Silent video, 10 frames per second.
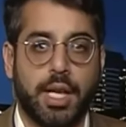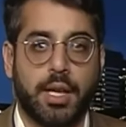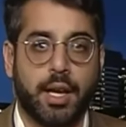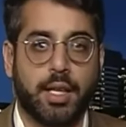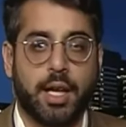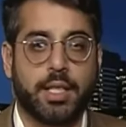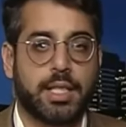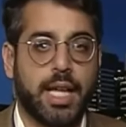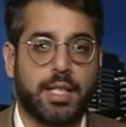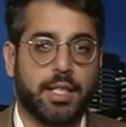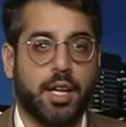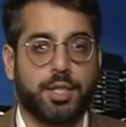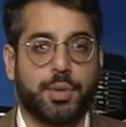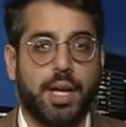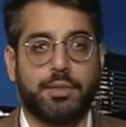And I understand that
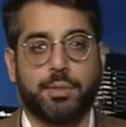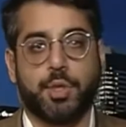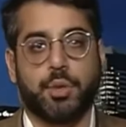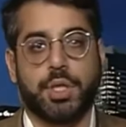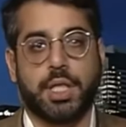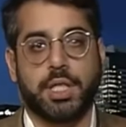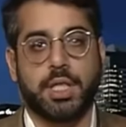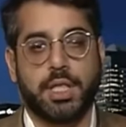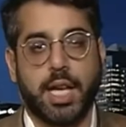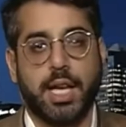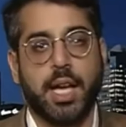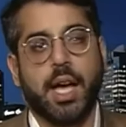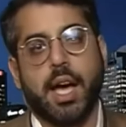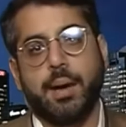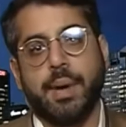Nigel will have some choice things to say
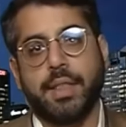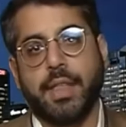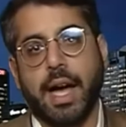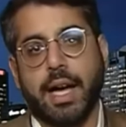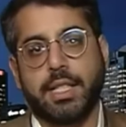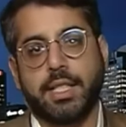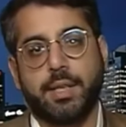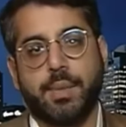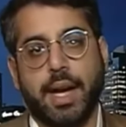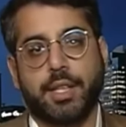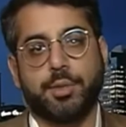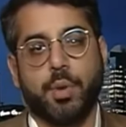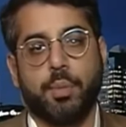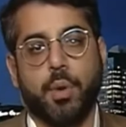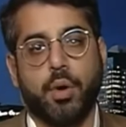about that at CPAC
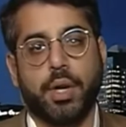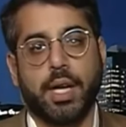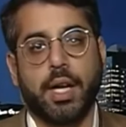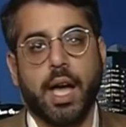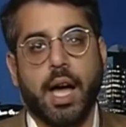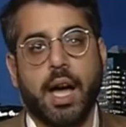tomorrow morning.